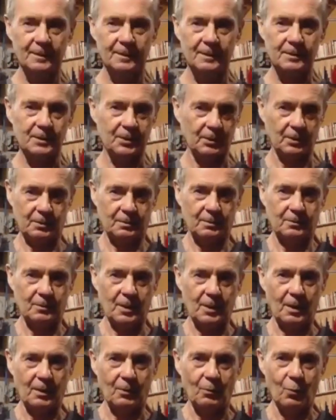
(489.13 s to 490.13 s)
So
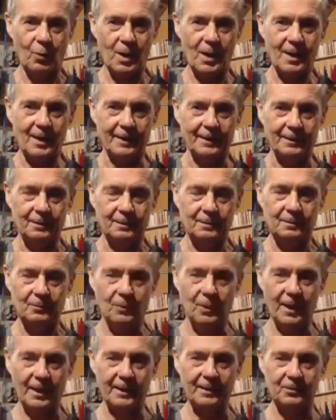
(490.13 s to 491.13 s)

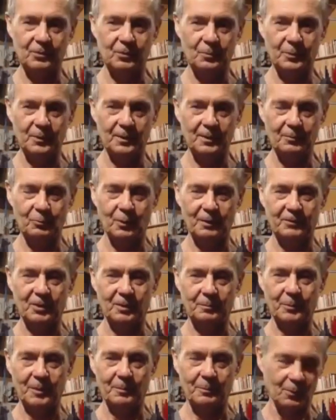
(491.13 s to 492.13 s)
why to be with the
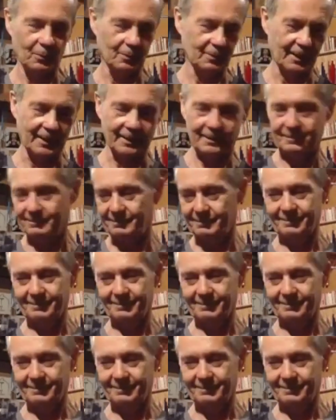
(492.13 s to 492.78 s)
people that